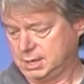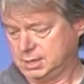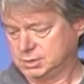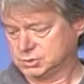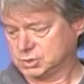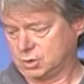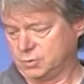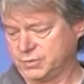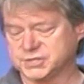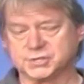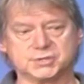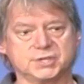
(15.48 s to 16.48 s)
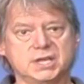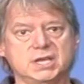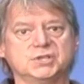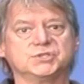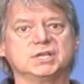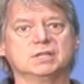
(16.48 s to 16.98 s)
So this is the
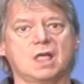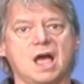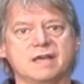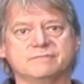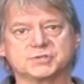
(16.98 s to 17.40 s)
Easy Live